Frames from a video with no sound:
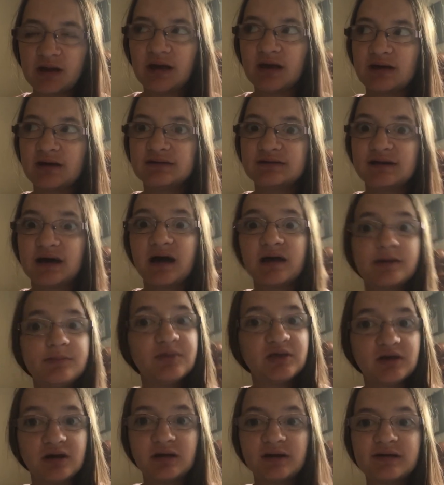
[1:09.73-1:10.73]
And I am
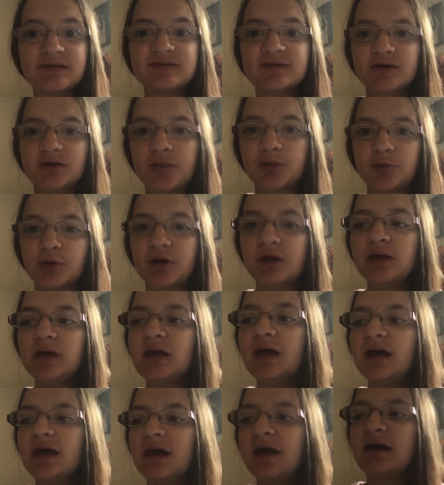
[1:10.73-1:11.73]
the youngest out of 3,
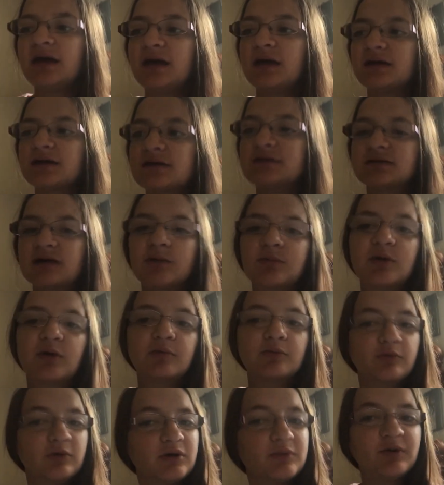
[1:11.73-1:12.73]
and I'm the
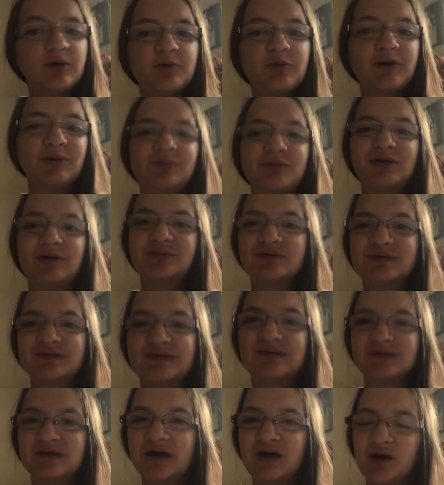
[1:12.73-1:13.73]
only one in my family with
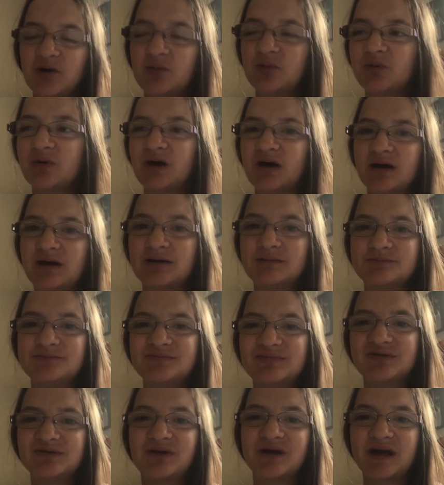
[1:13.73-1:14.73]
CF,
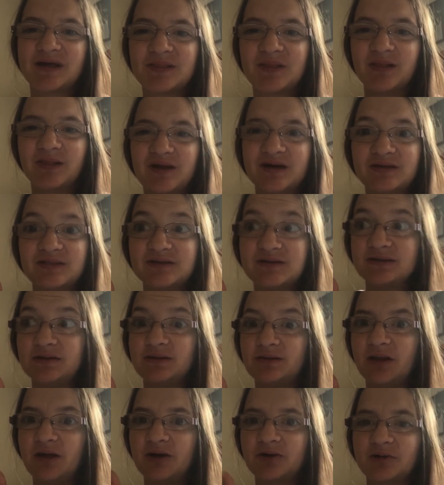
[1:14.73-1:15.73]
so I got the luck of the
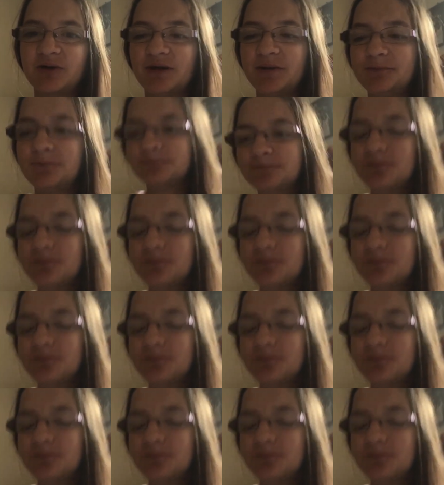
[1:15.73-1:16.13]
gene lottery.